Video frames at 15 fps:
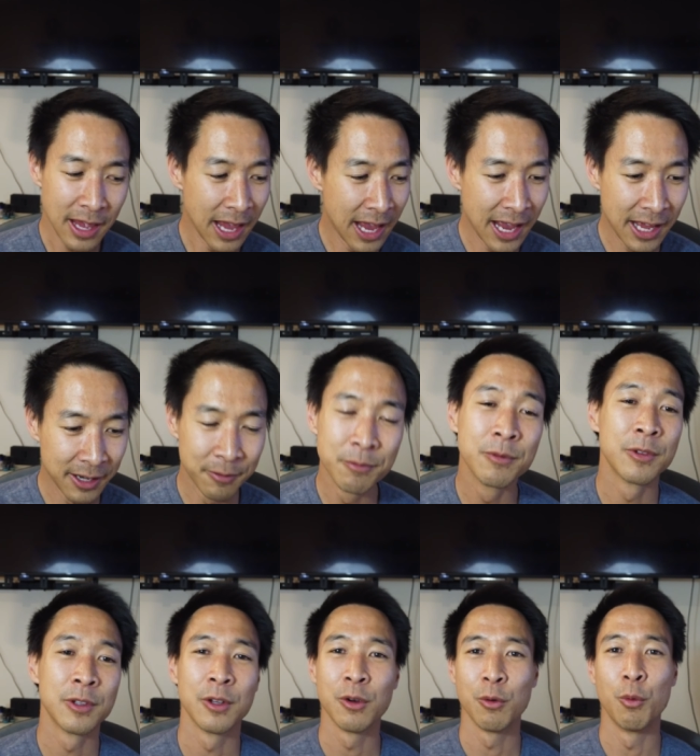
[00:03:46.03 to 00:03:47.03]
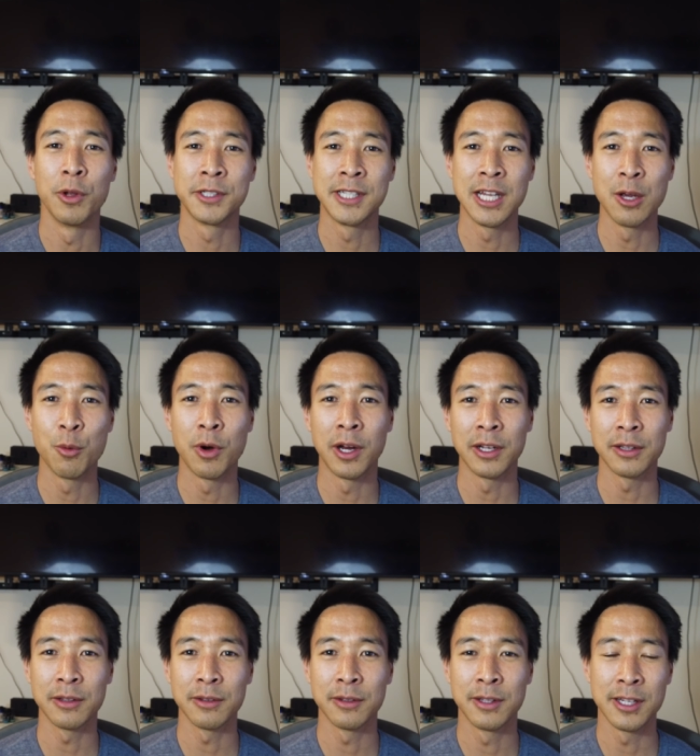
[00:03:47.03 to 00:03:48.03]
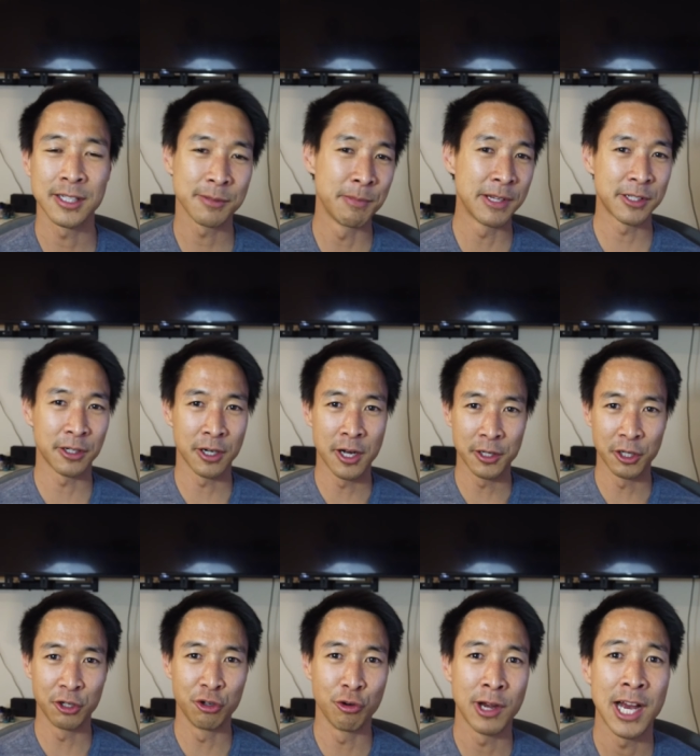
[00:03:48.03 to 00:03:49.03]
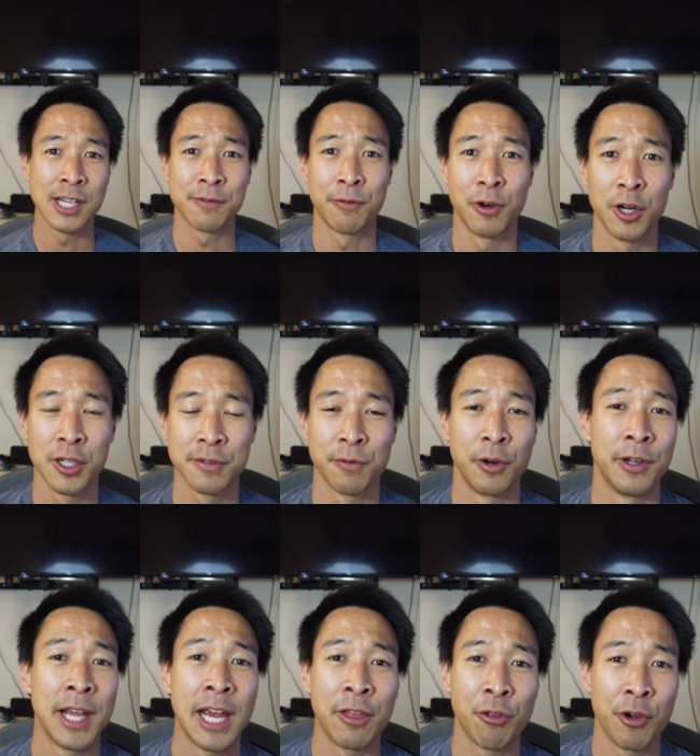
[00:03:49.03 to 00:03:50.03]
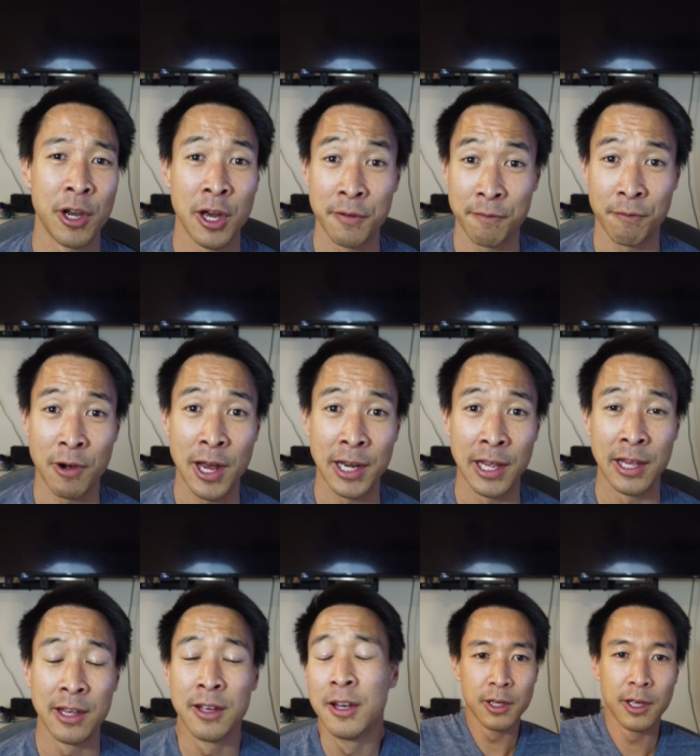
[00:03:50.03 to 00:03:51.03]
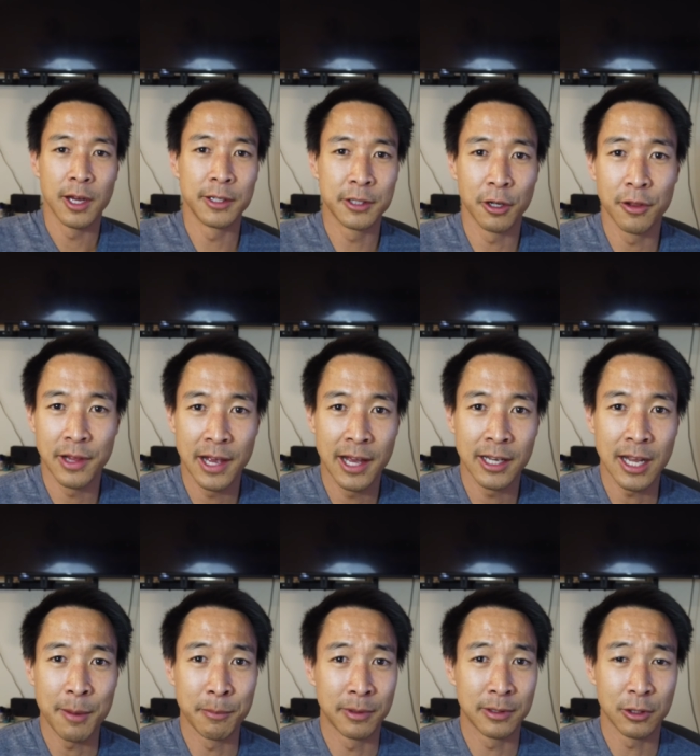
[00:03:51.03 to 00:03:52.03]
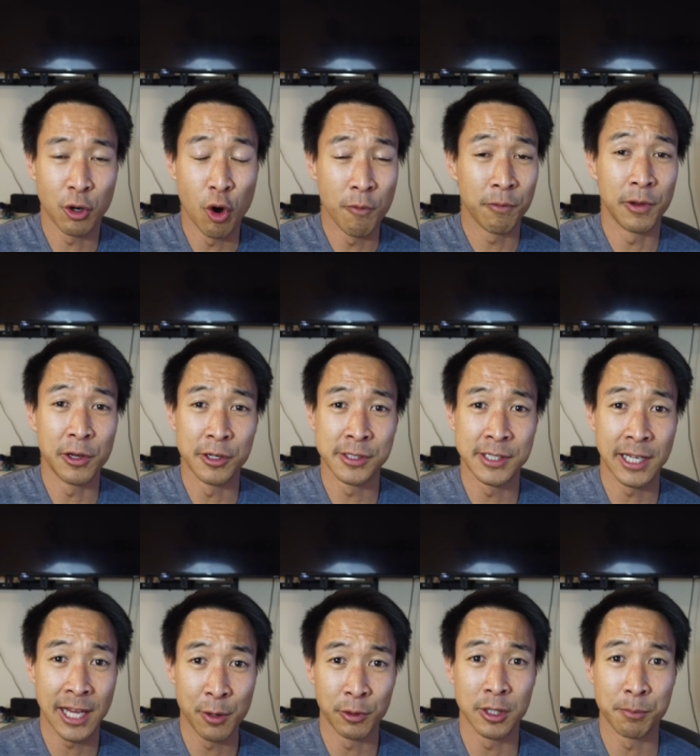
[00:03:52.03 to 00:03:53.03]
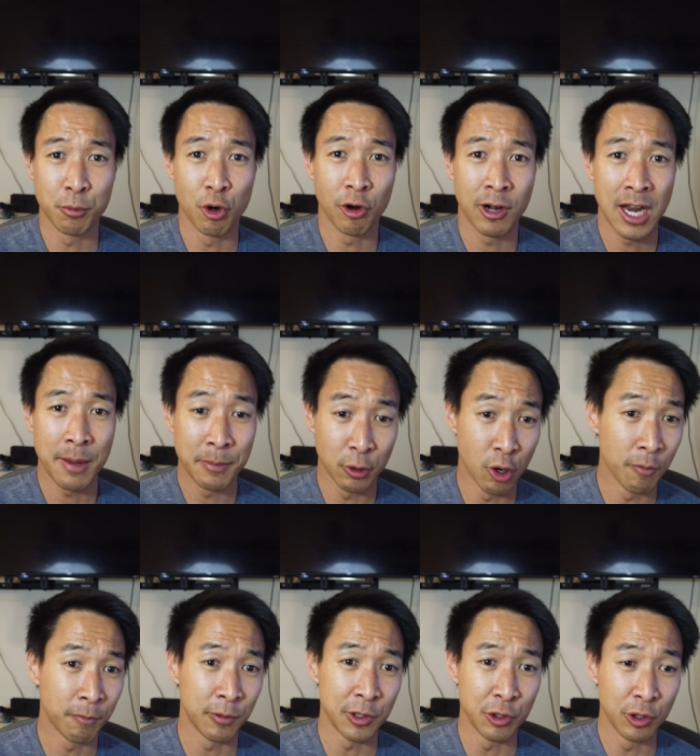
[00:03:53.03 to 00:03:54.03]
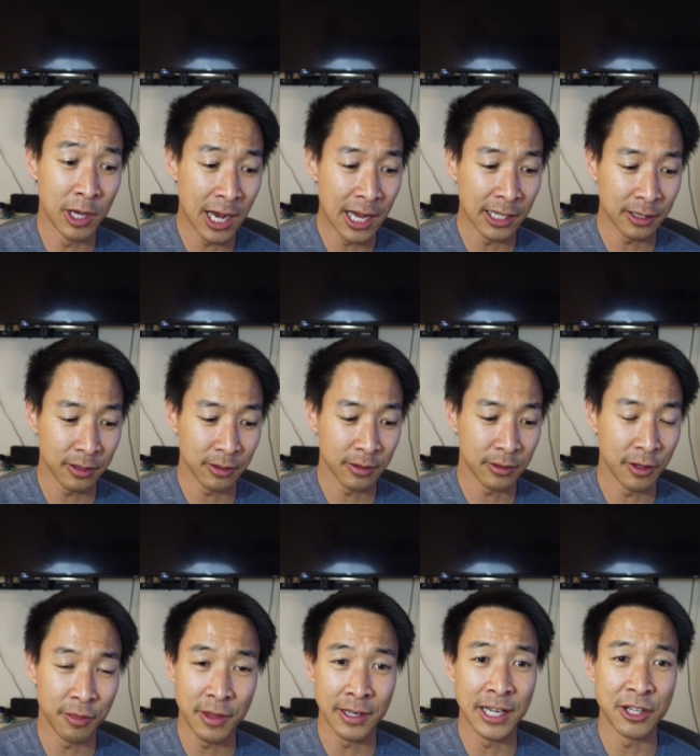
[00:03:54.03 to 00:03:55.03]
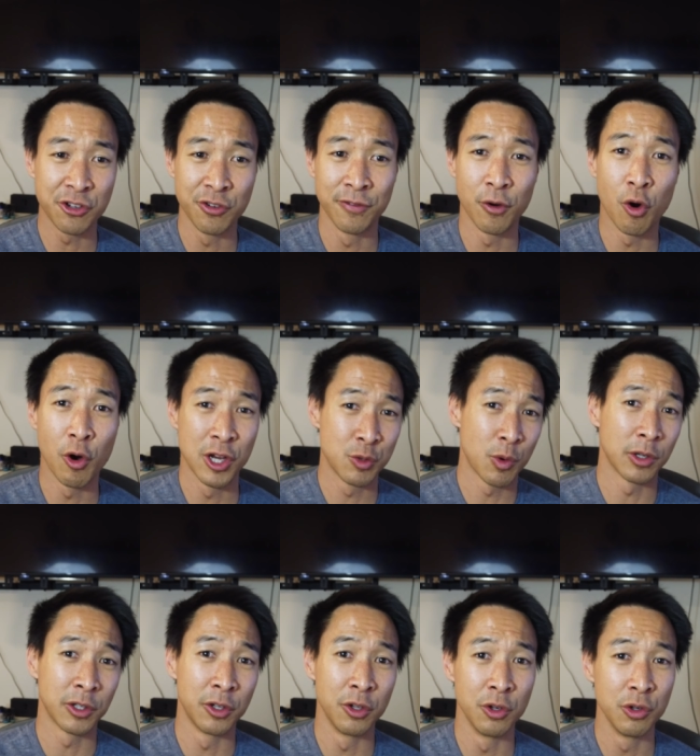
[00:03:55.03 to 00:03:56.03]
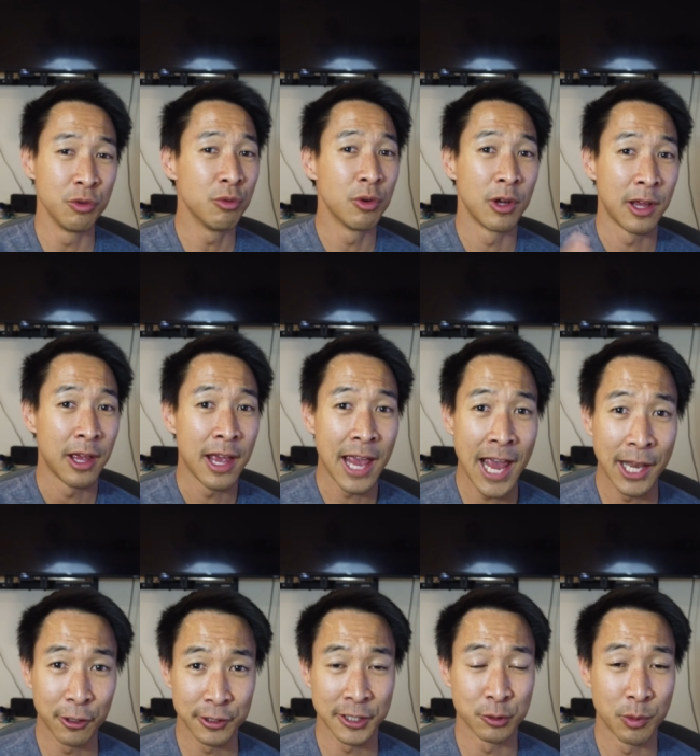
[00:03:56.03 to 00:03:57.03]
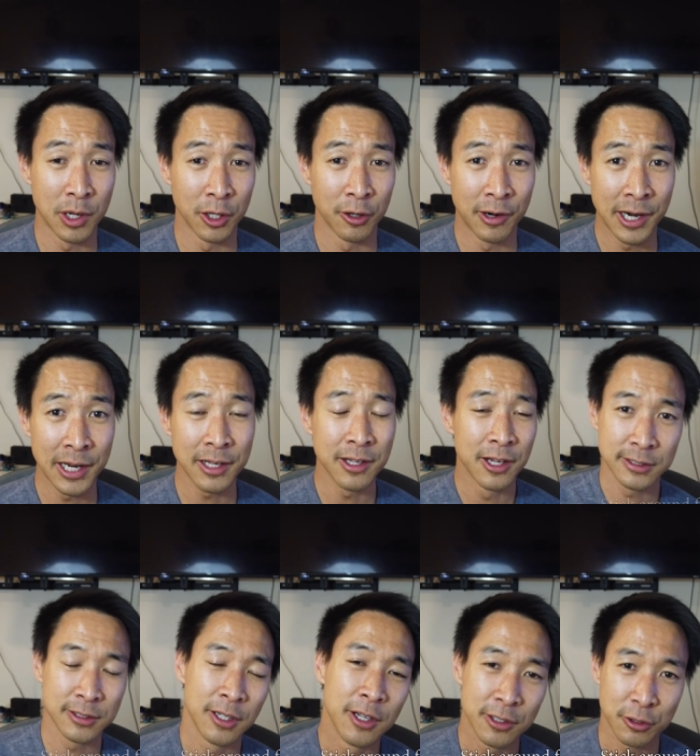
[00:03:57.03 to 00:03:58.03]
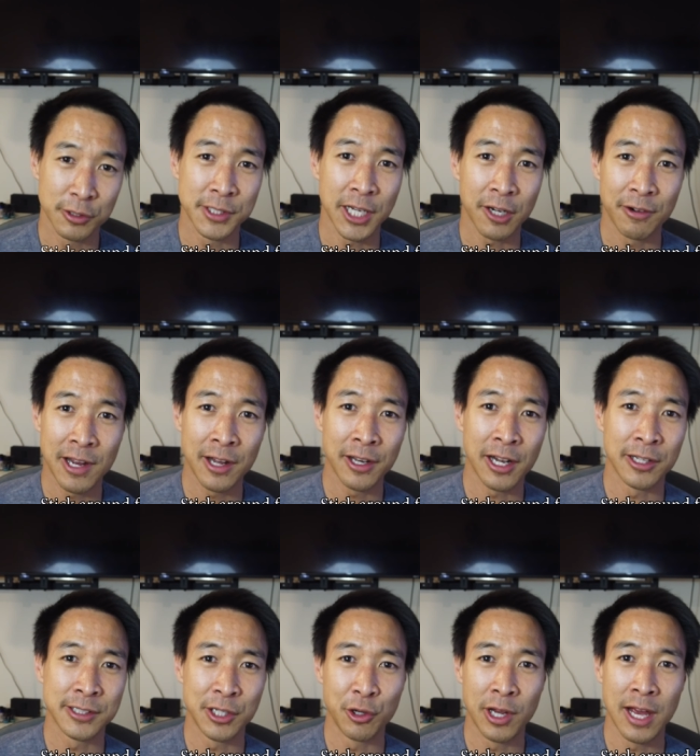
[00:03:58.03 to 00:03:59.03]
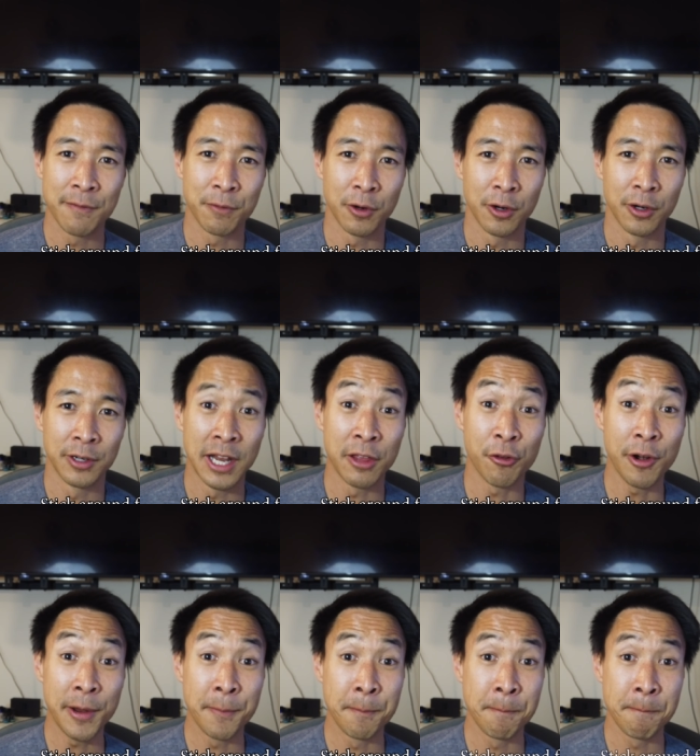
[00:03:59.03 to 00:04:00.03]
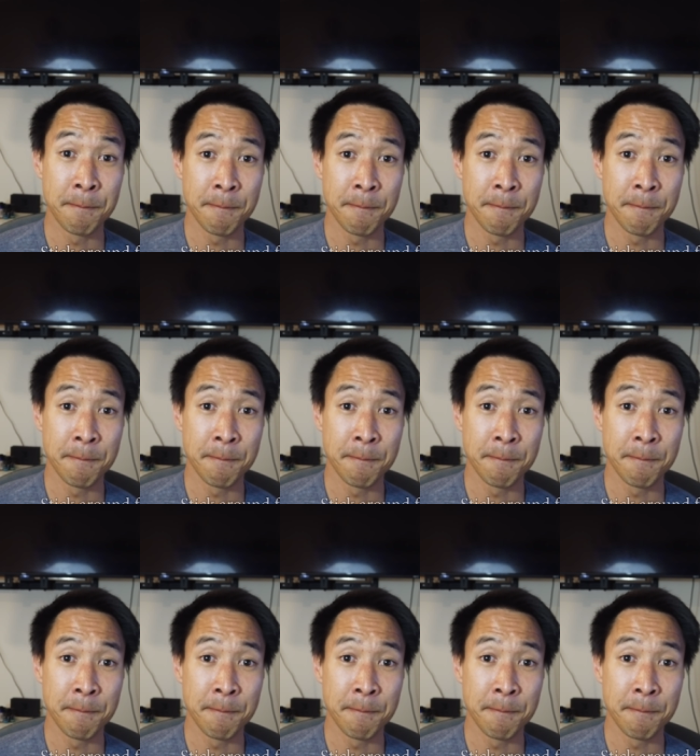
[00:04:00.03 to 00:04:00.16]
and we'll see what this Mister Hunter Drew has for us for day three on Friday. Until then, I'm hopefully you're sticking with the program, and hopefully you got the thing that you've always wanted to do handled as well, all right? So stick around, and I'll see you again for day three.